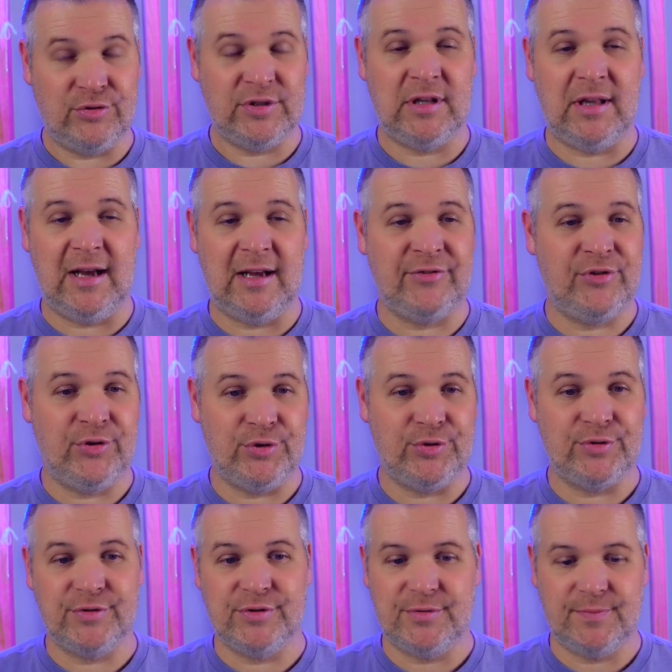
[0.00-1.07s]
Klein
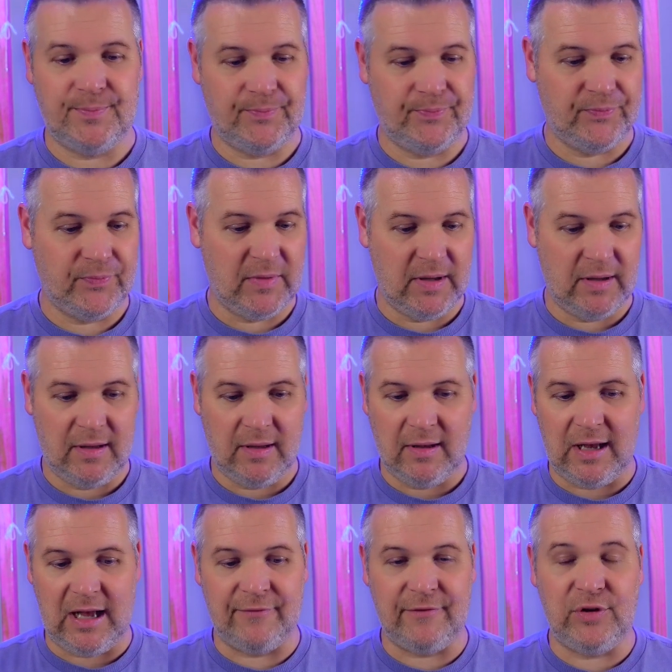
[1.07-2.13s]
tools.
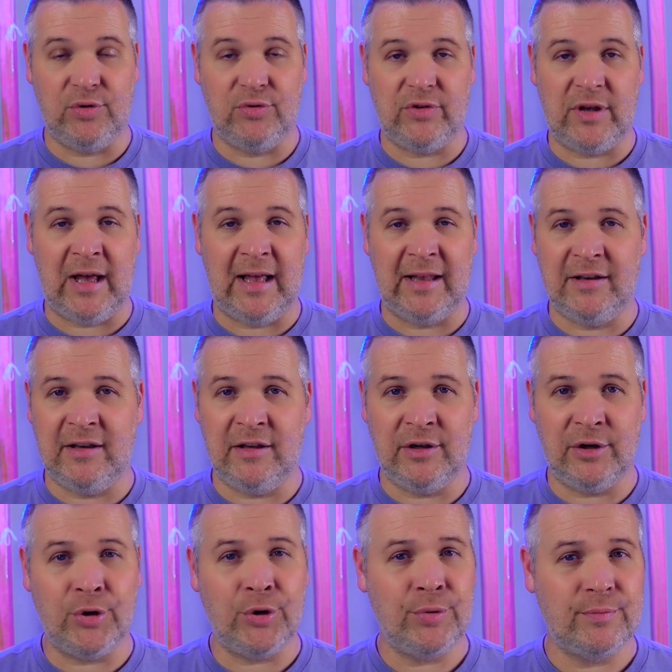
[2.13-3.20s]
I've used
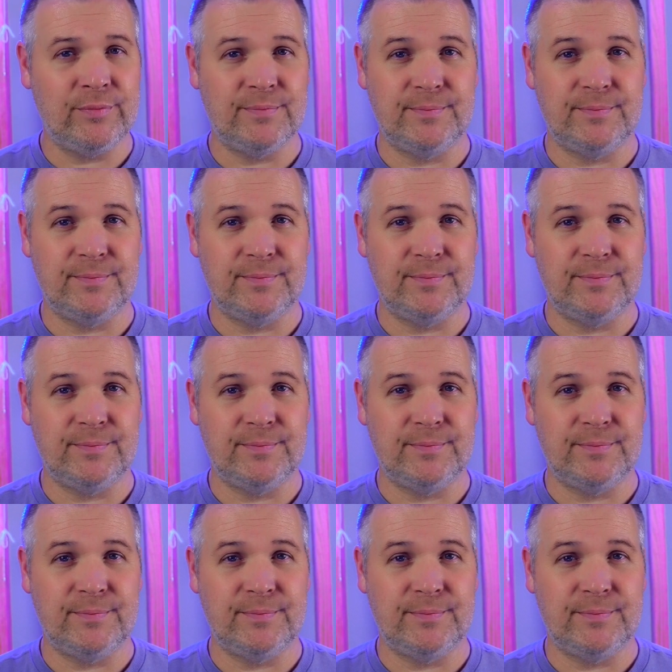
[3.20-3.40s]
Ideal